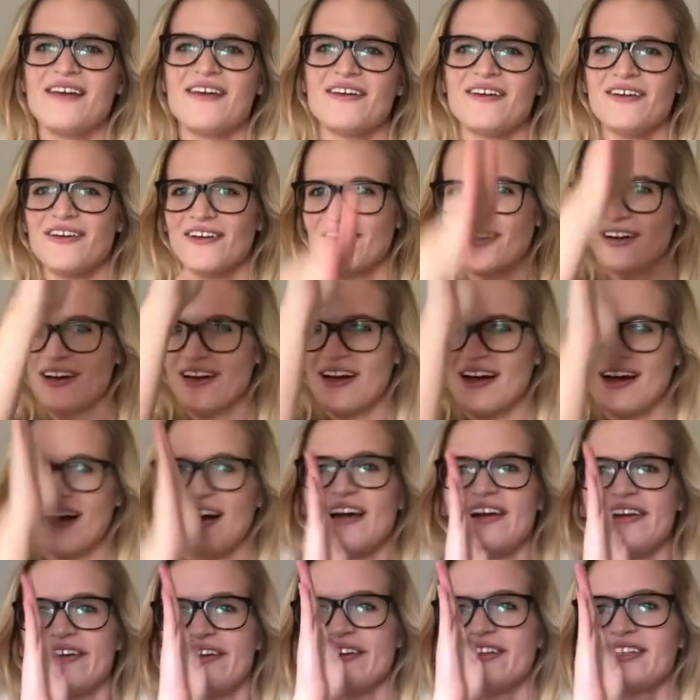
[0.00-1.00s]
You're a
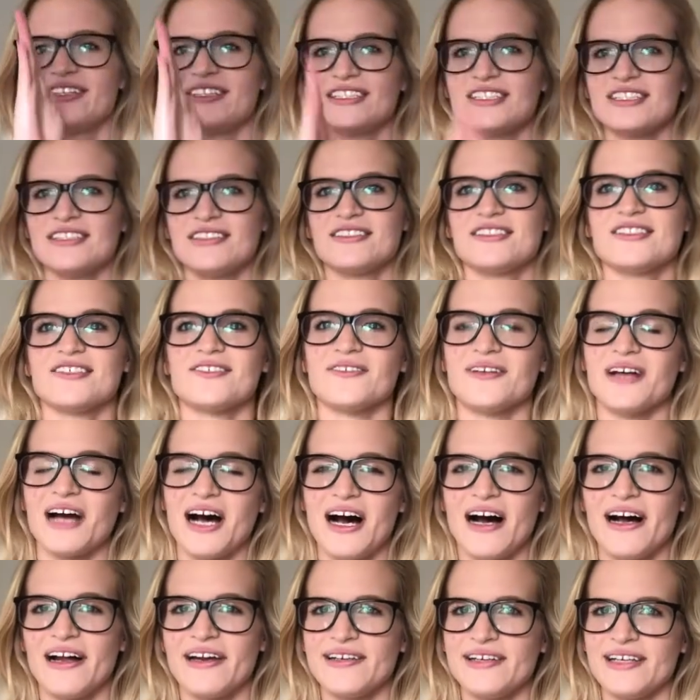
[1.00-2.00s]
goddess. So
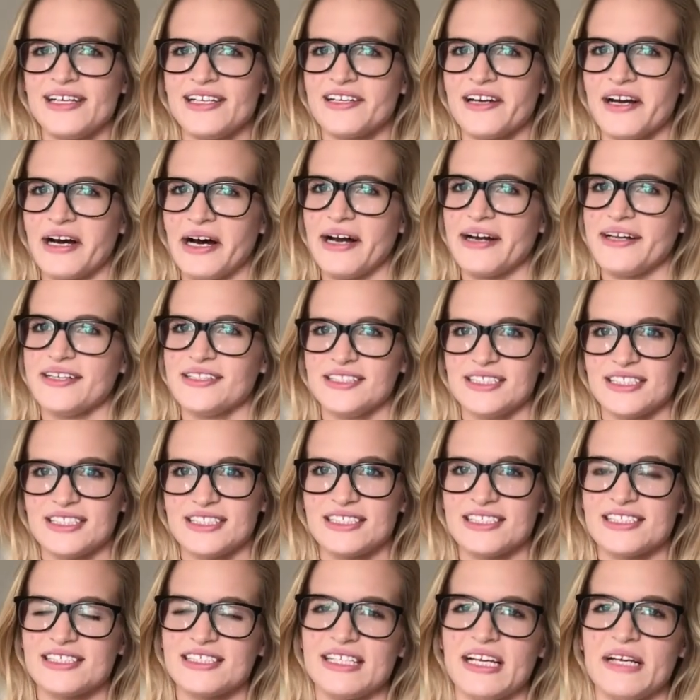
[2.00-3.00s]
God and goddess is
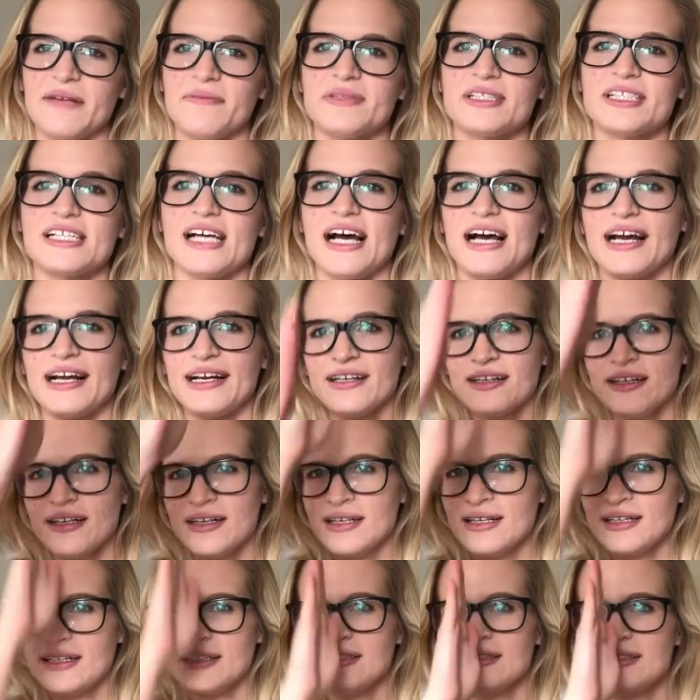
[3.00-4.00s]
the same sign.
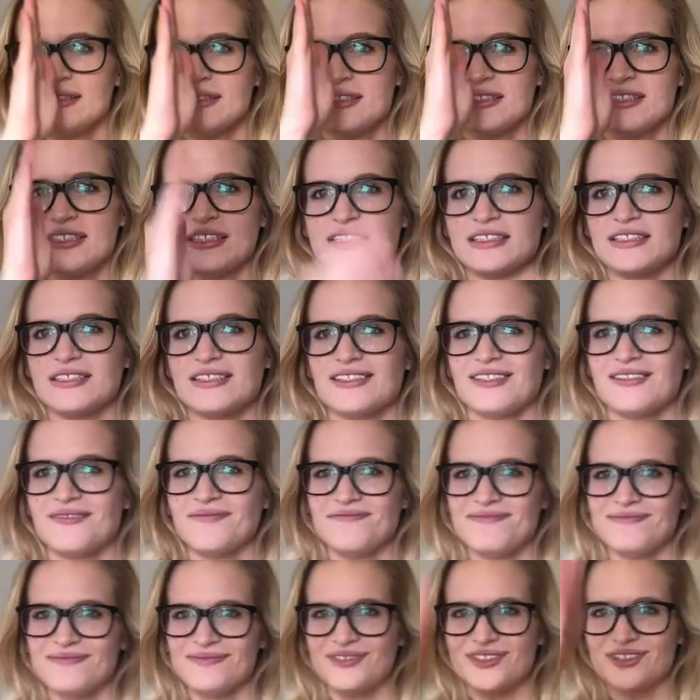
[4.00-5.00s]
So just
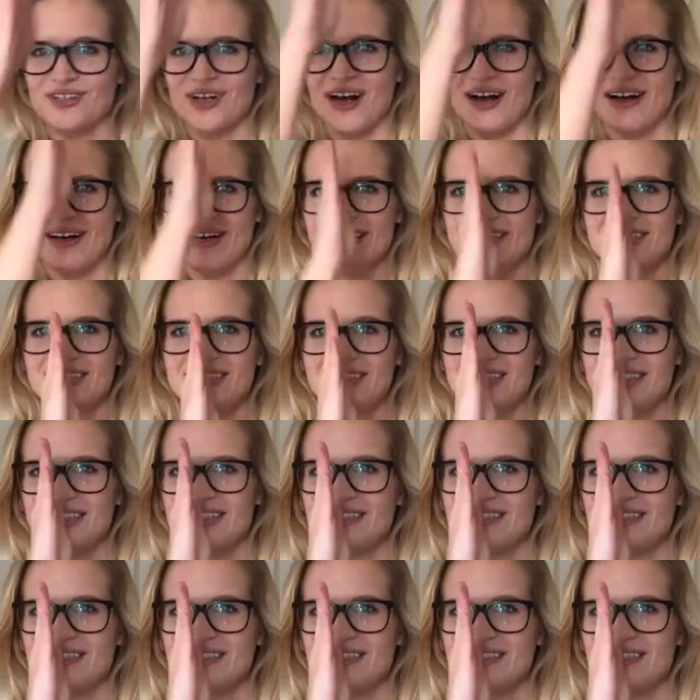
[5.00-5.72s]
draw it